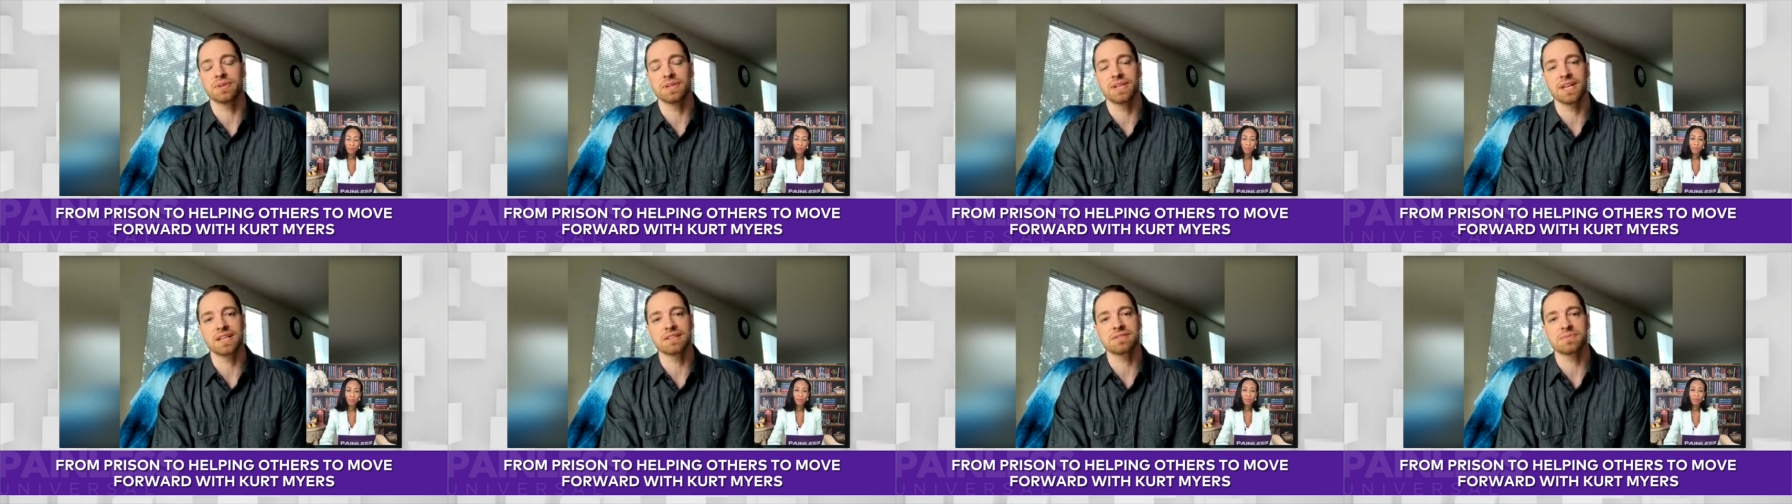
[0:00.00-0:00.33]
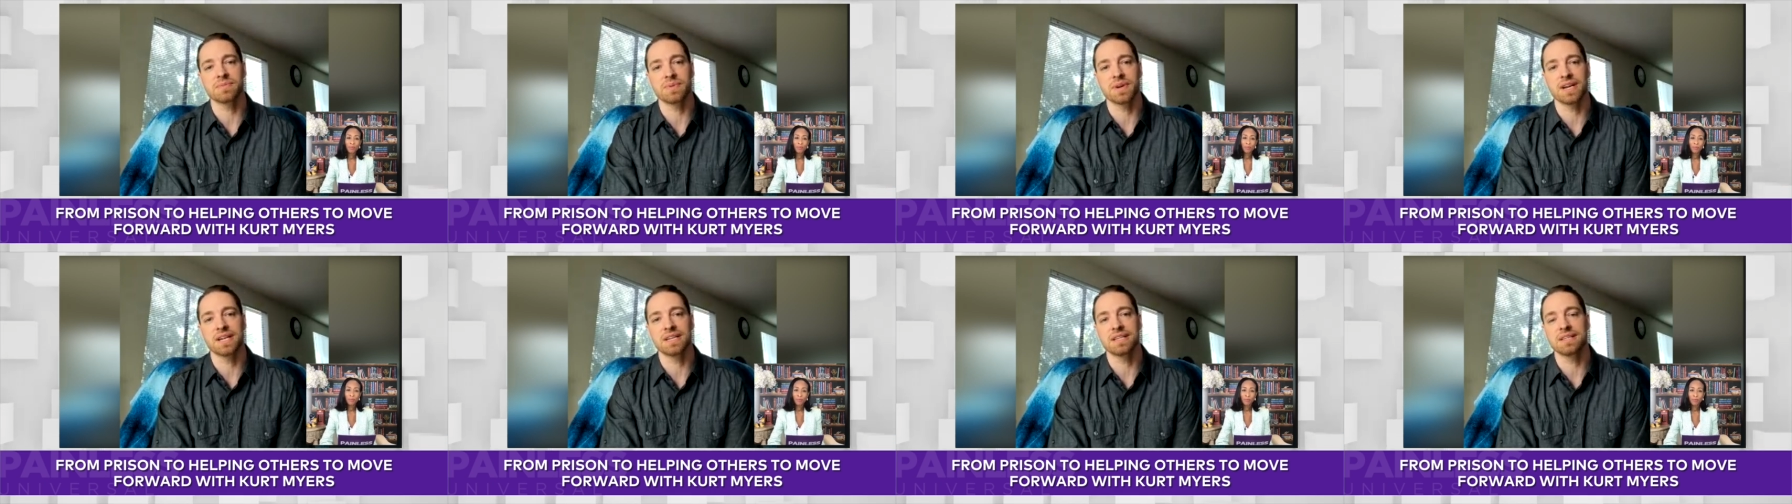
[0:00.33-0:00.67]
And that's
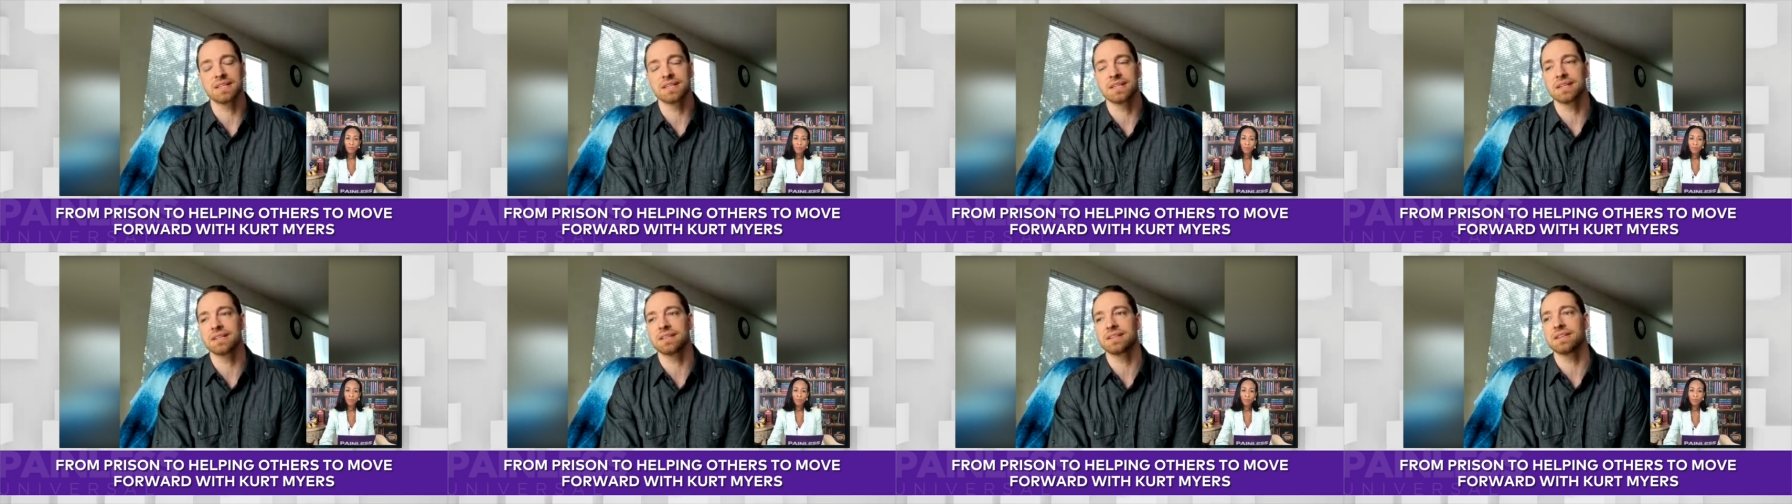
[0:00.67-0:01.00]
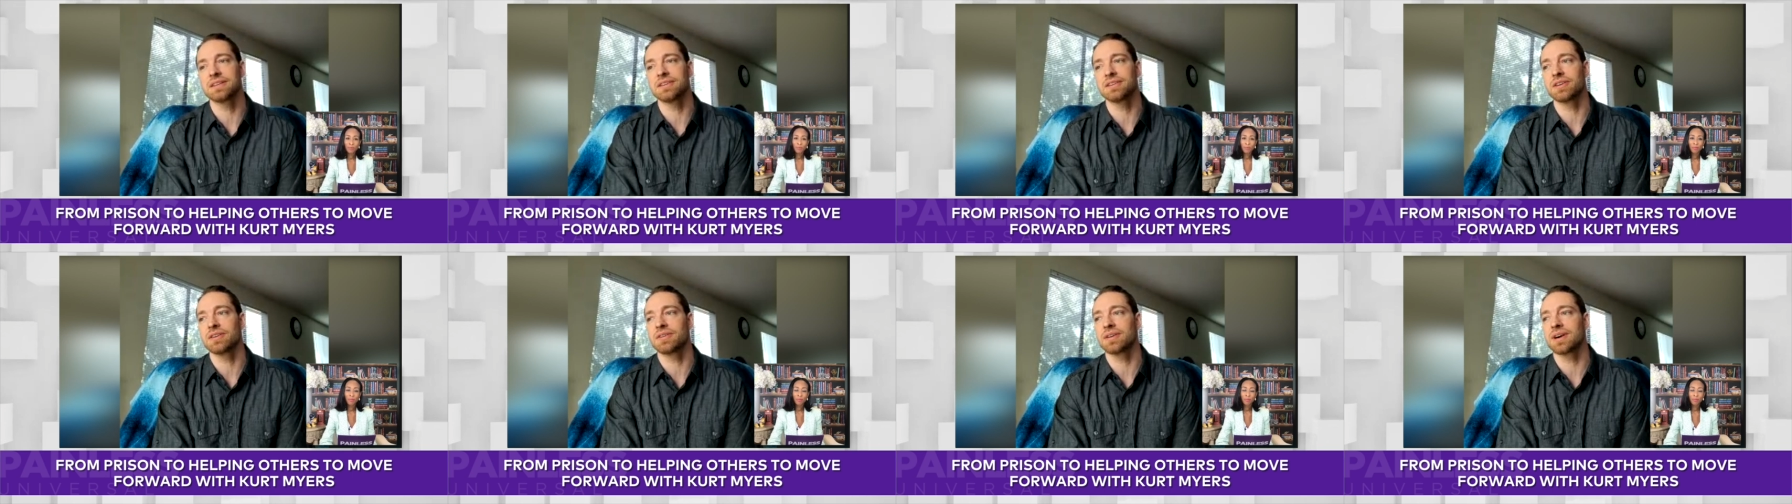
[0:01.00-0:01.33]
what I did.
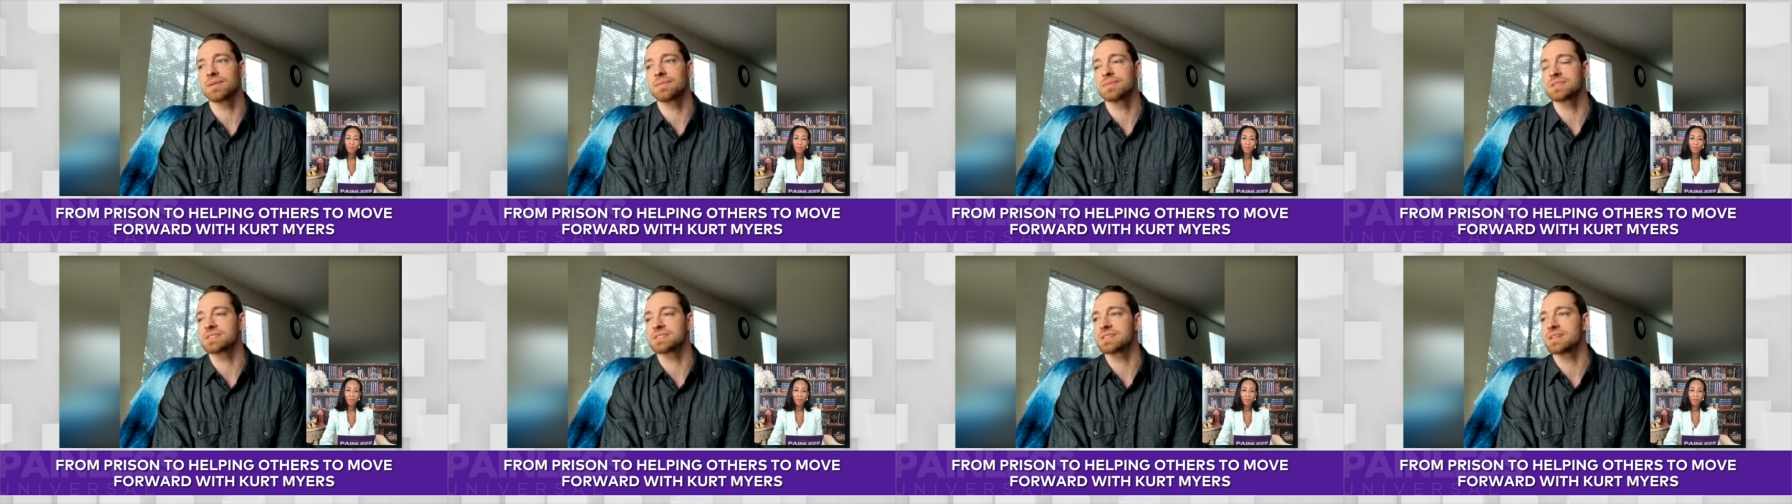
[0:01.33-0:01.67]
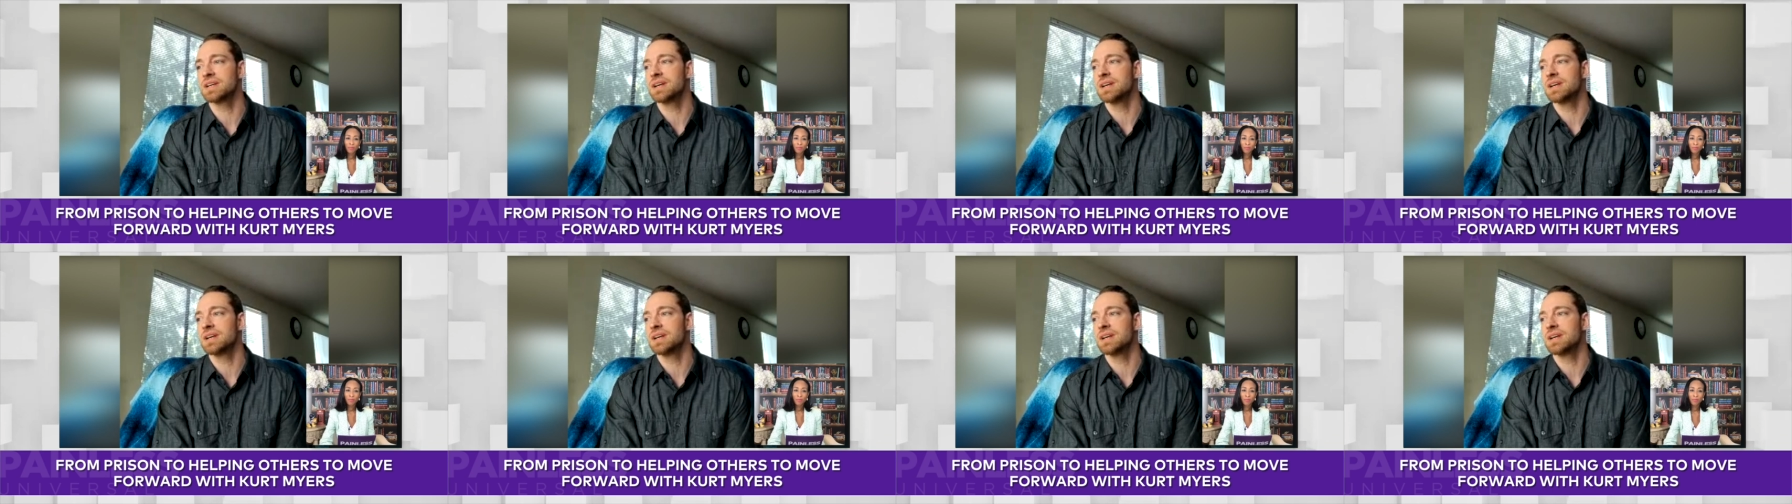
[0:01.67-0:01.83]
You know, I was,